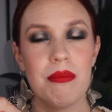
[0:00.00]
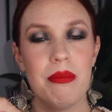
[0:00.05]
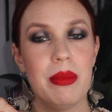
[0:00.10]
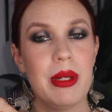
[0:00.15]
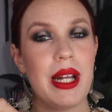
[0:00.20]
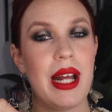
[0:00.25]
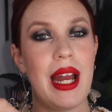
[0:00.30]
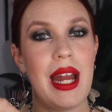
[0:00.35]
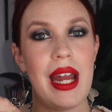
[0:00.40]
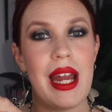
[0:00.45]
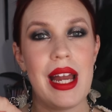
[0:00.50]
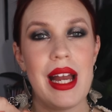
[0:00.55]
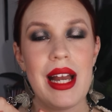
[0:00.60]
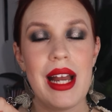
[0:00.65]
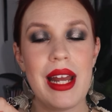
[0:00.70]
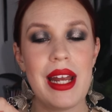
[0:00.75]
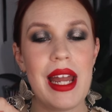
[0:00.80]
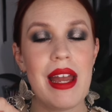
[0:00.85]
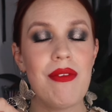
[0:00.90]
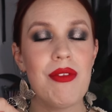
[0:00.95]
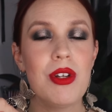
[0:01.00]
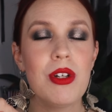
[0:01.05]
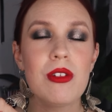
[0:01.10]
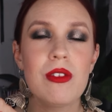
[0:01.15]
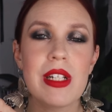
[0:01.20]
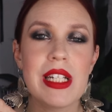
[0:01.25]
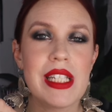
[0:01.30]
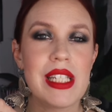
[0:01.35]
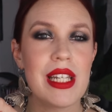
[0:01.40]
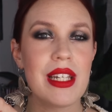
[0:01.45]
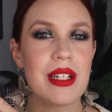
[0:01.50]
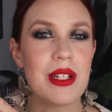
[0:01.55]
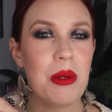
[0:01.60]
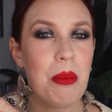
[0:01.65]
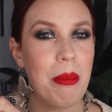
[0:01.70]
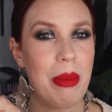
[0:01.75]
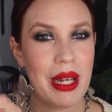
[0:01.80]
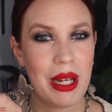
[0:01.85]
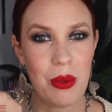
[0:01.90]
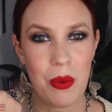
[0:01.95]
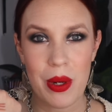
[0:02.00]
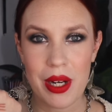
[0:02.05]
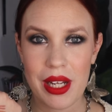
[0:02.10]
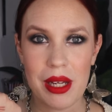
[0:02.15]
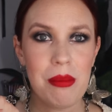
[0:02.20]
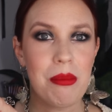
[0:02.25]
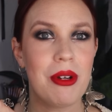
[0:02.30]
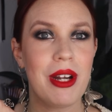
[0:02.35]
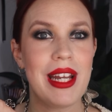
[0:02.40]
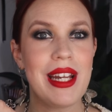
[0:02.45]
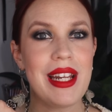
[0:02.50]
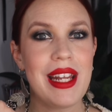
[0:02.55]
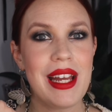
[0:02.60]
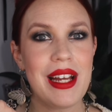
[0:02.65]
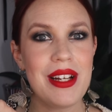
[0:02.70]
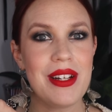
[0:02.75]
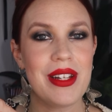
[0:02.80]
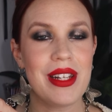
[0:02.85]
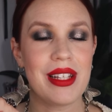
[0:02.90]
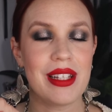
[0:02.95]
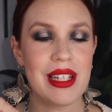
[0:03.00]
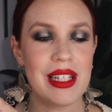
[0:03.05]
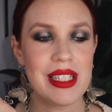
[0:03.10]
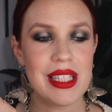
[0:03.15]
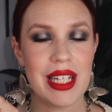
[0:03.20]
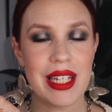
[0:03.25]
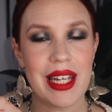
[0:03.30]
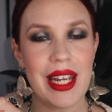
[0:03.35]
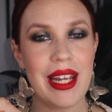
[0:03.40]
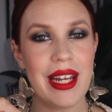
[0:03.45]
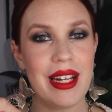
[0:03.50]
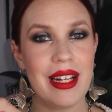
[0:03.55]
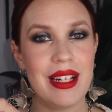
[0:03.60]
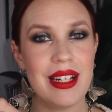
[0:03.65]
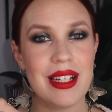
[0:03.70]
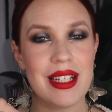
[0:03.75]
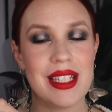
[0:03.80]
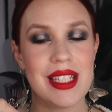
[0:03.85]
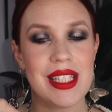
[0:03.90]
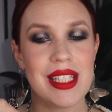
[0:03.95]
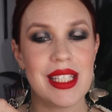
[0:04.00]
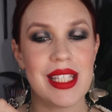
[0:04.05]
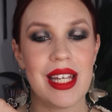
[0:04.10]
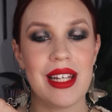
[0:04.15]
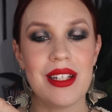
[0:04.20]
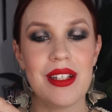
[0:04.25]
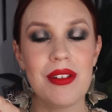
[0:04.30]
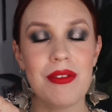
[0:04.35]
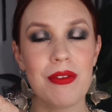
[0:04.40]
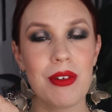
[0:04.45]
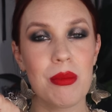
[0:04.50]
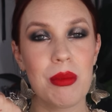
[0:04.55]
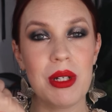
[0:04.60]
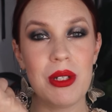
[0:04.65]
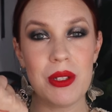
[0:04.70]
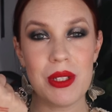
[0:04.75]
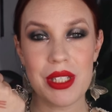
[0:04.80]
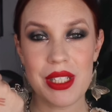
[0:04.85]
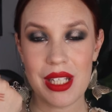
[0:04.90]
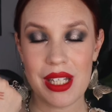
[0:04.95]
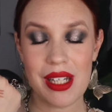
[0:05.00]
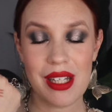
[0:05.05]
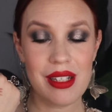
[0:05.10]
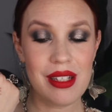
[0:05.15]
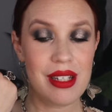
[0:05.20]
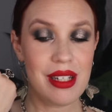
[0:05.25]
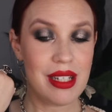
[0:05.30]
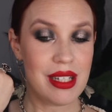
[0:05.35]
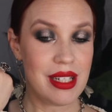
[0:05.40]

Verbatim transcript: but I, I have no reason to go pick one up right now and unless I can get it on sale from Ulta